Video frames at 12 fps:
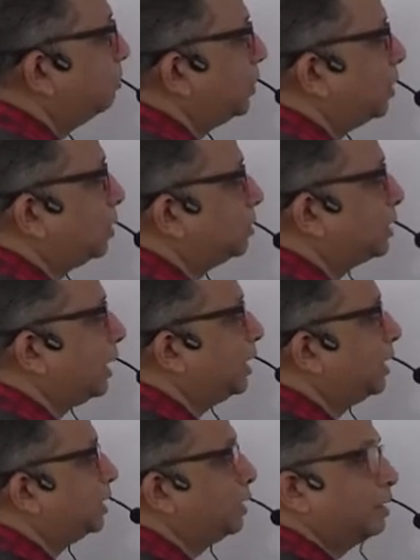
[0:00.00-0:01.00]
because
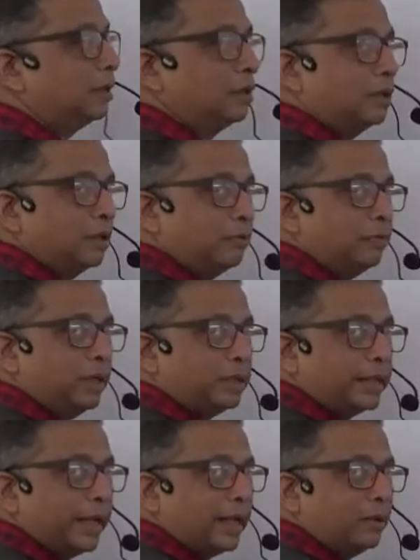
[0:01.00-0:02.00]
red color will
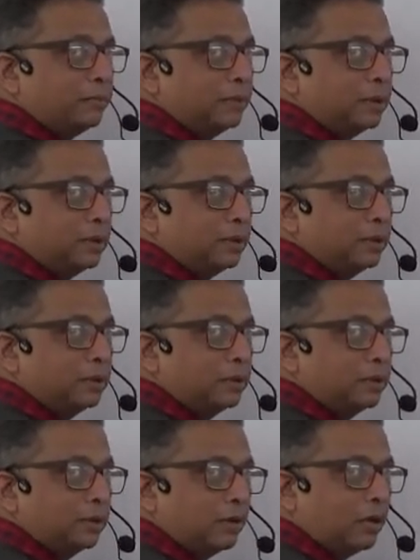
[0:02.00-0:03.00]
take up
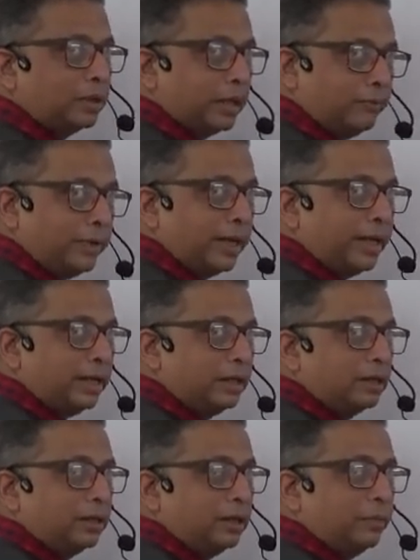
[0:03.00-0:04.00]
or
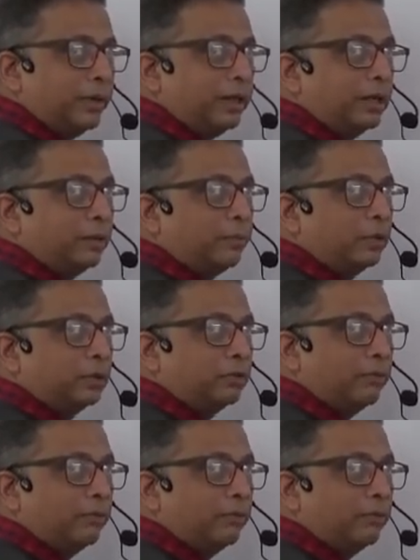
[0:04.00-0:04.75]
deviate depending upon the